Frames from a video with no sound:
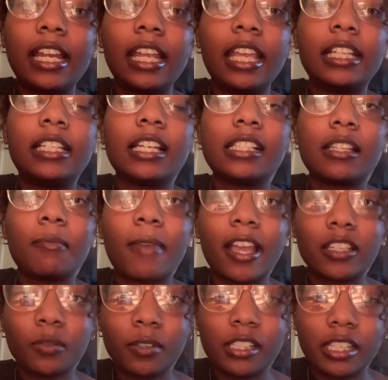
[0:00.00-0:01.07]
it doesn't
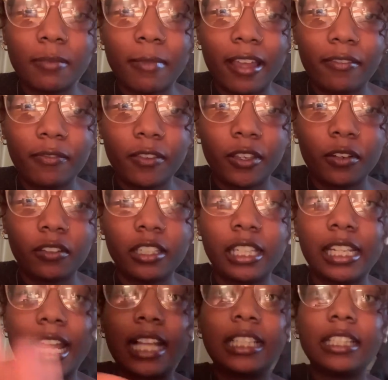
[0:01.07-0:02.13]
match what's in my field,
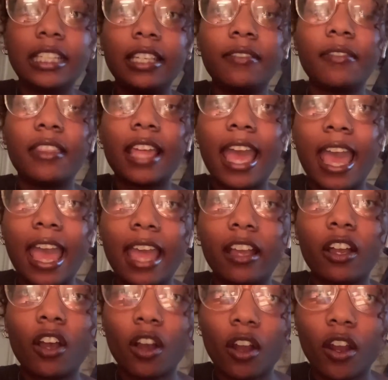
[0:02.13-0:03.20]
then I leave that
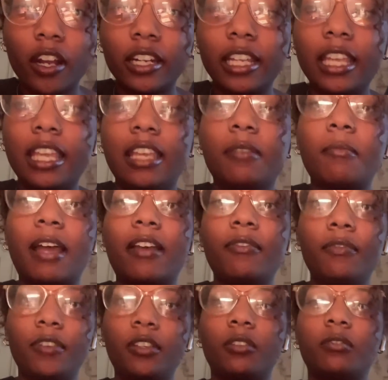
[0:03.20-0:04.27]
card in my
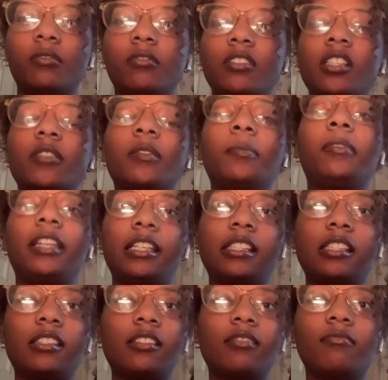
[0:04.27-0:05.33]
field to replace
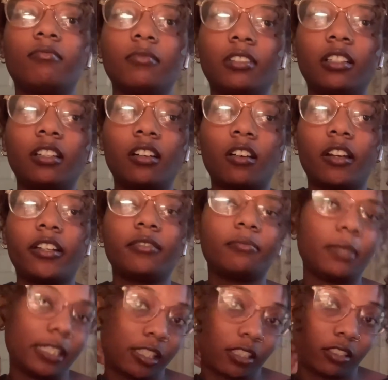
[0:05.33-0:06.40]
the card,
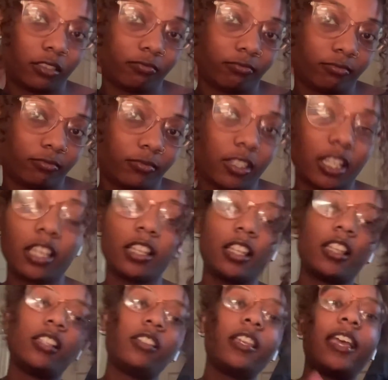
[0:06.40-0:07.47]
basically.
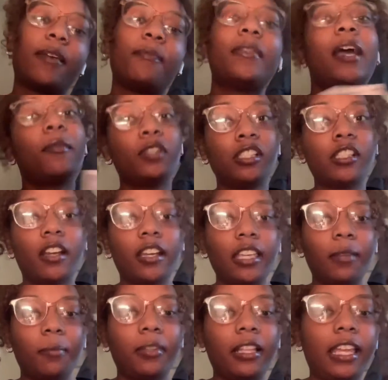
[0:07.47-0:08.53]
So yeah, now we're just gonna
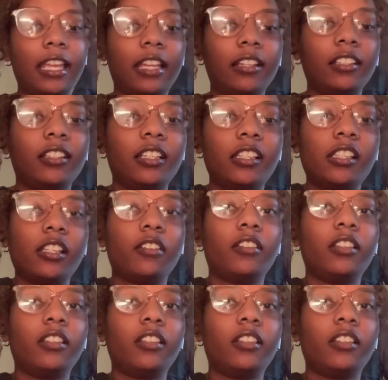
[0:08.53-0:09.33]
keep playing until